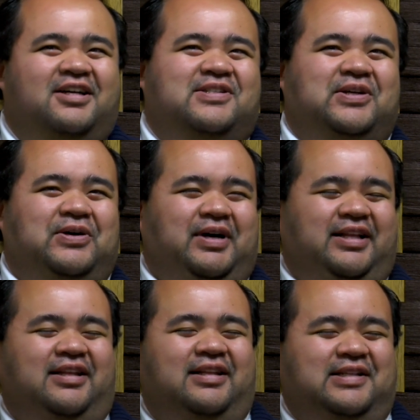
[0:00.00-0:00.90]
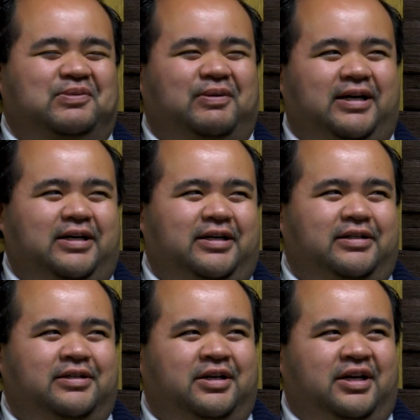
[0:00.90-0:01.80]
So I think that's why,